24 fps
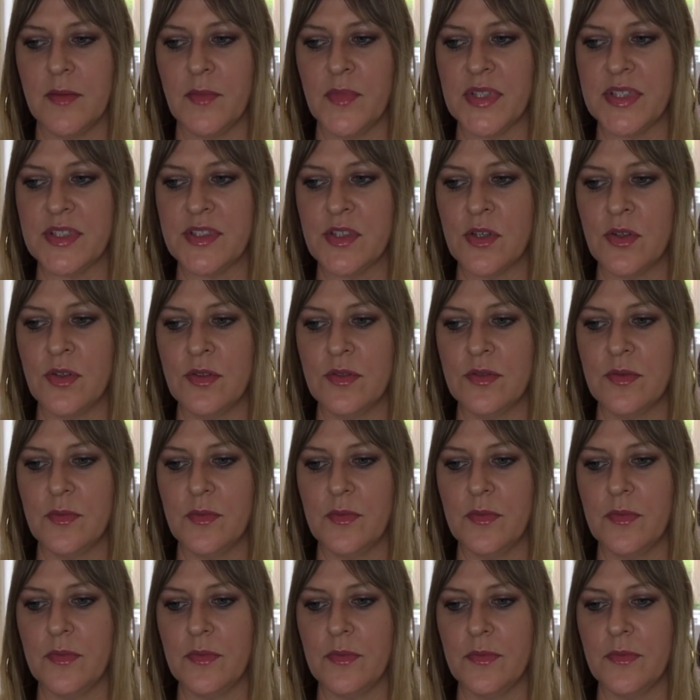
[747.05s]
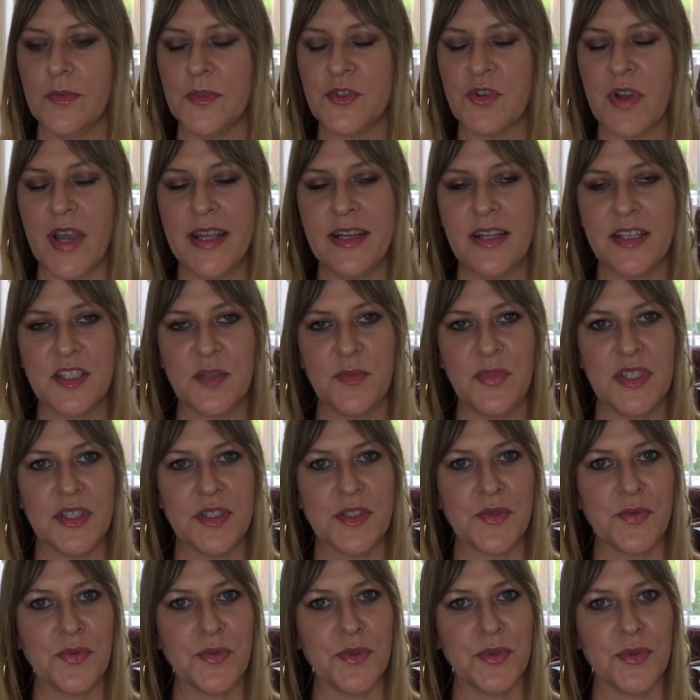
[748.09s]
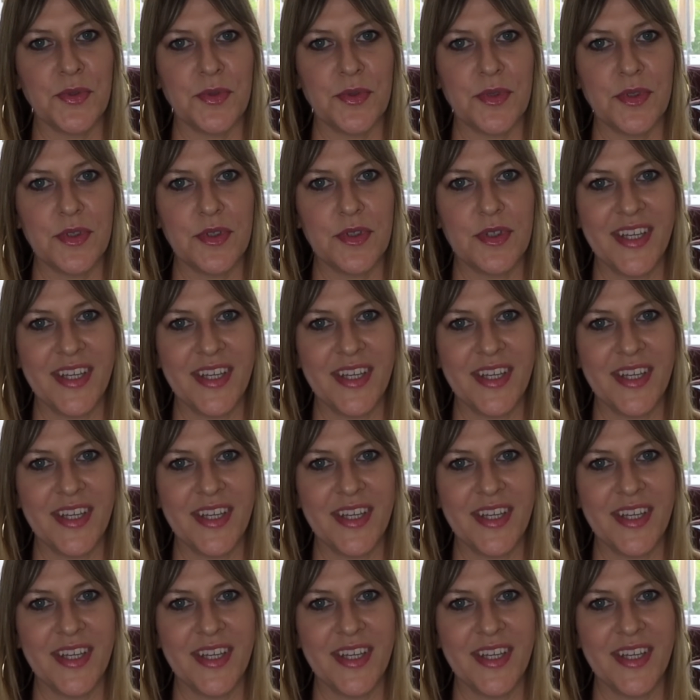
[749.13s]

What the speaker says: but try not to be as rude.